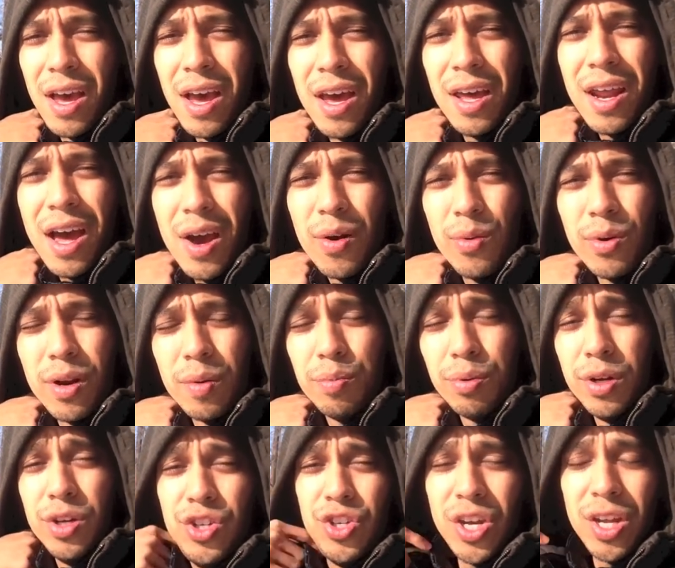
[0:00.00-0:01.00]
And I would
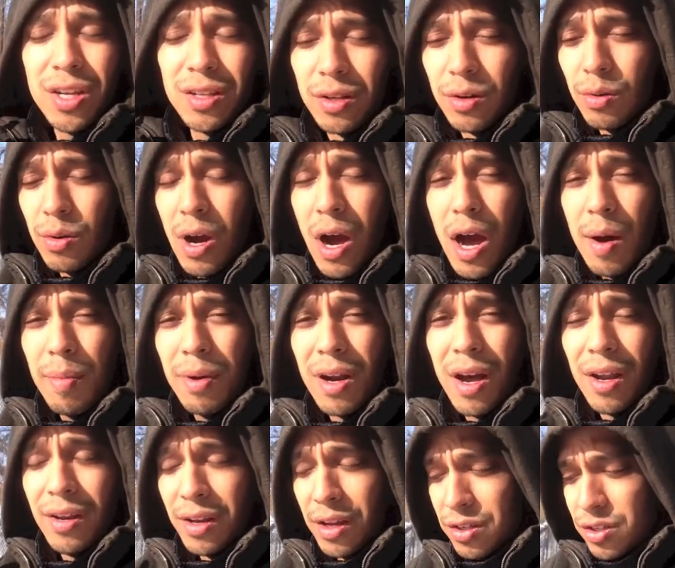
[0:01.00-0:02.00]
appreciate a little comment
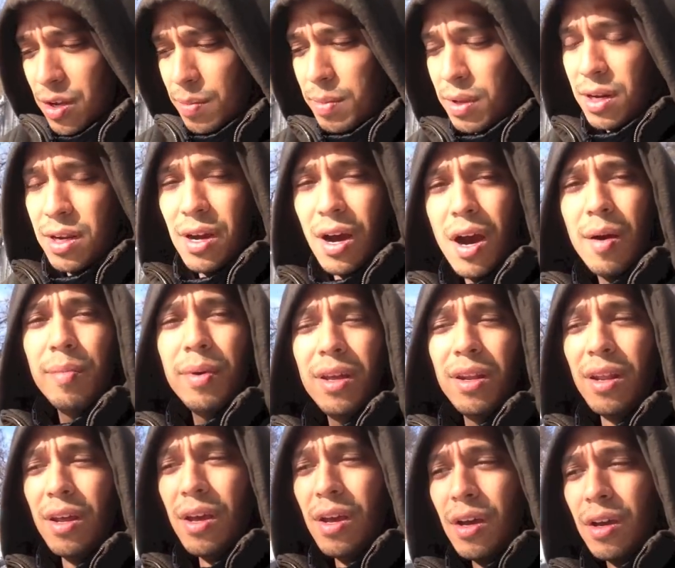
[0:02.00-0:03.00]
on this. I mean,
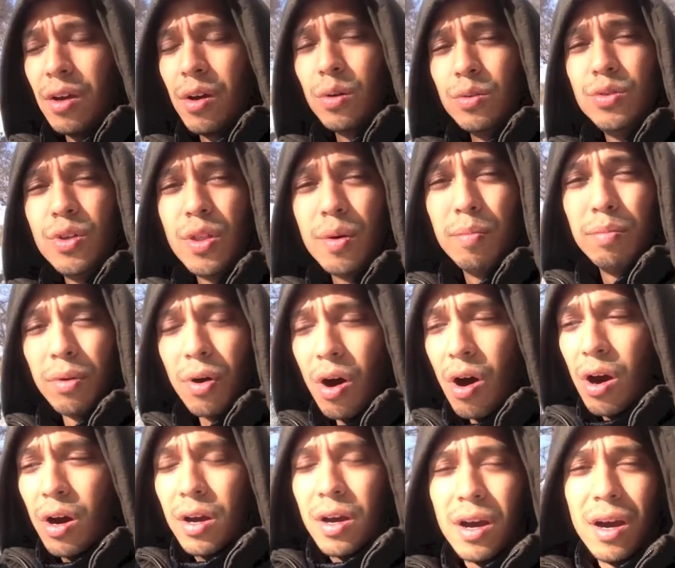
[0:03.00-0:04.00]
comment, go to the
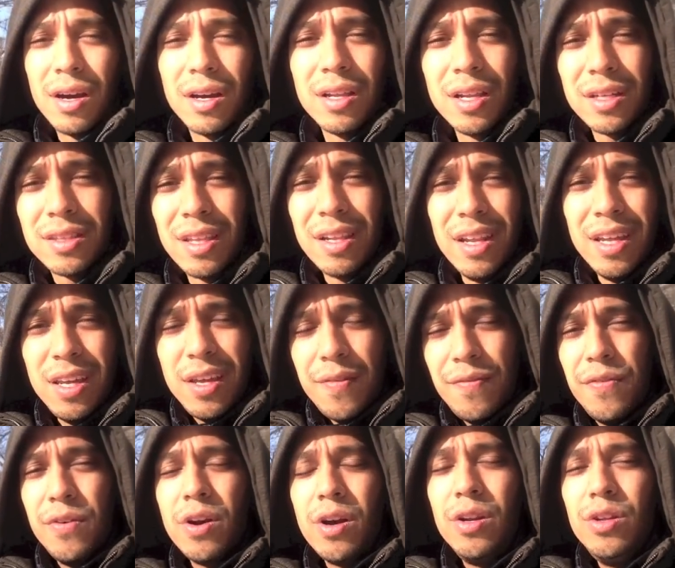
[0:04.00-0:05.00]
blog, click the link
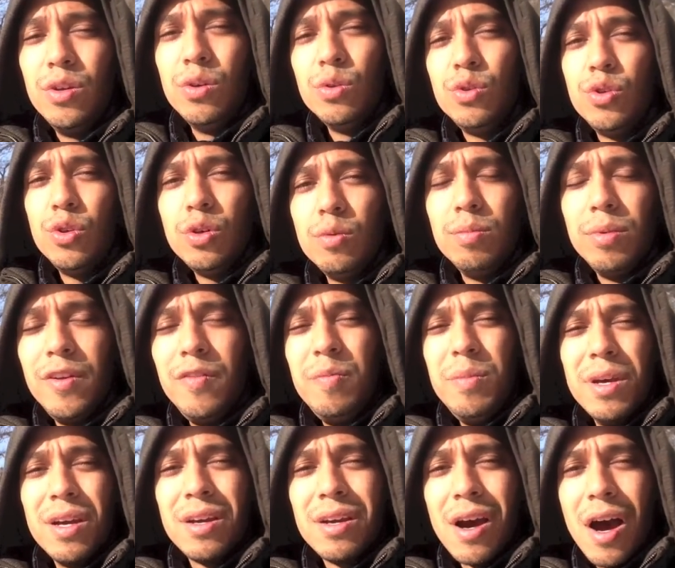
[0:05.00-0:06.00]
if you're on YouTube, leave
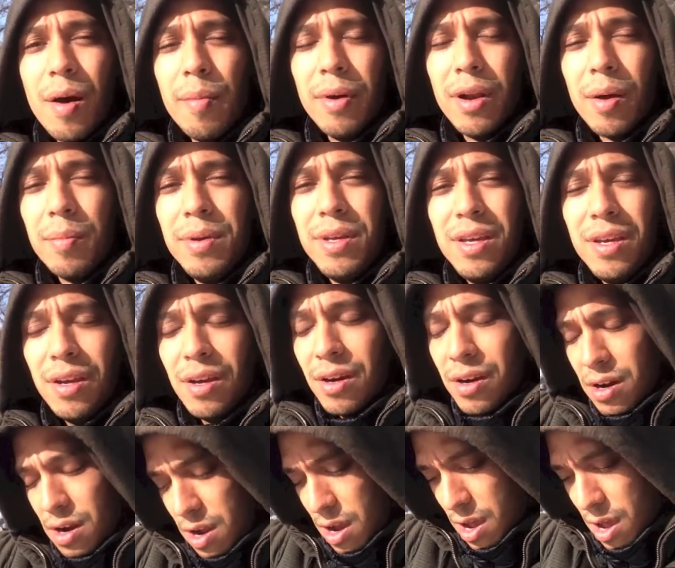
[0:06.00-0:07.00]
me a comment. I'm
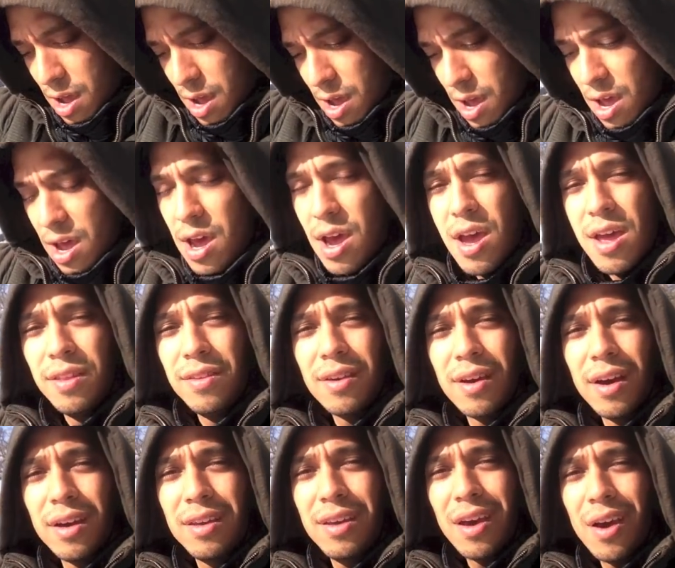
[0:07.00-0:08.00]
here. And
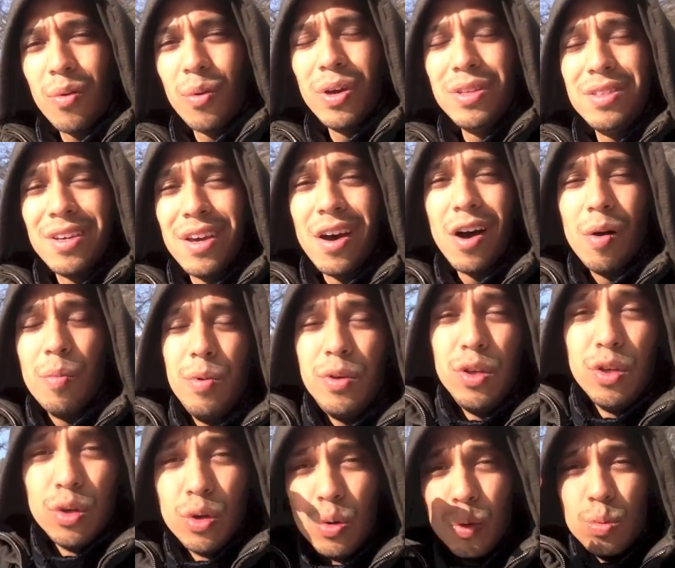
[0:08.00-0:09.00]
can't wait to help
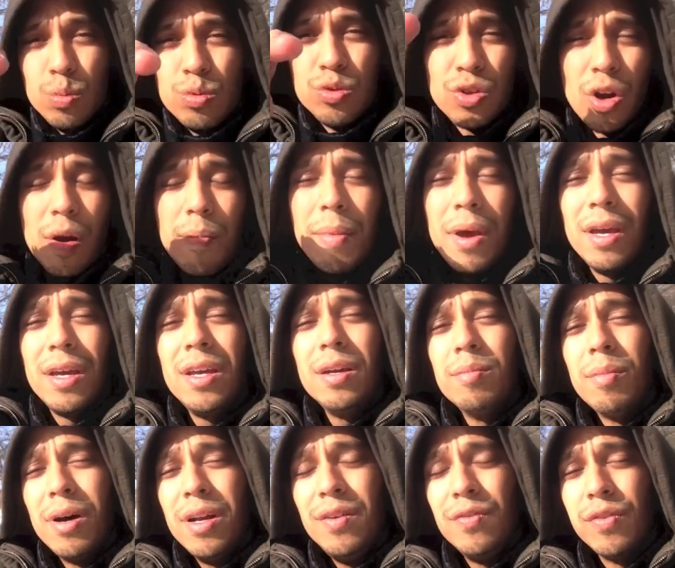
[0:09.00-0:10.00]
you start
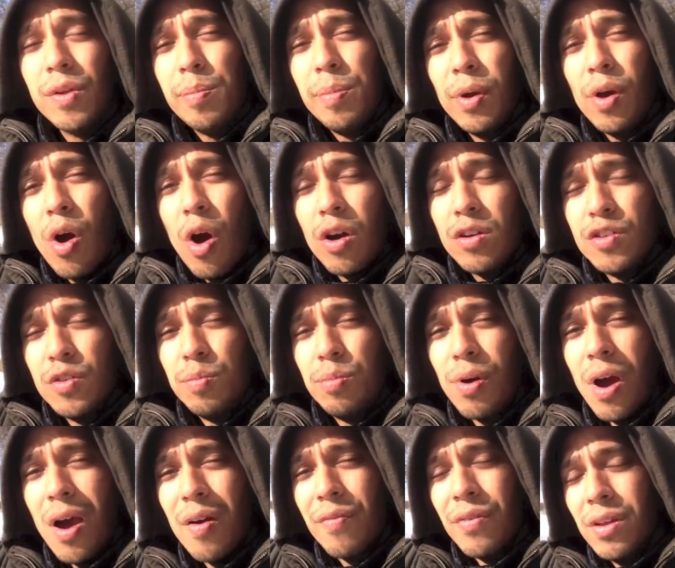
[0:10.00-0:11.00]
making money flipping cars for
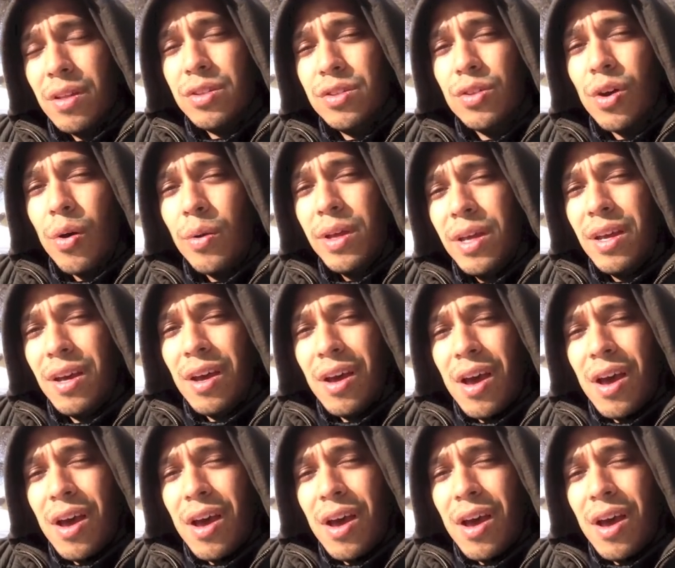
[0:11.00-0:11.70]
profit. It's Tony.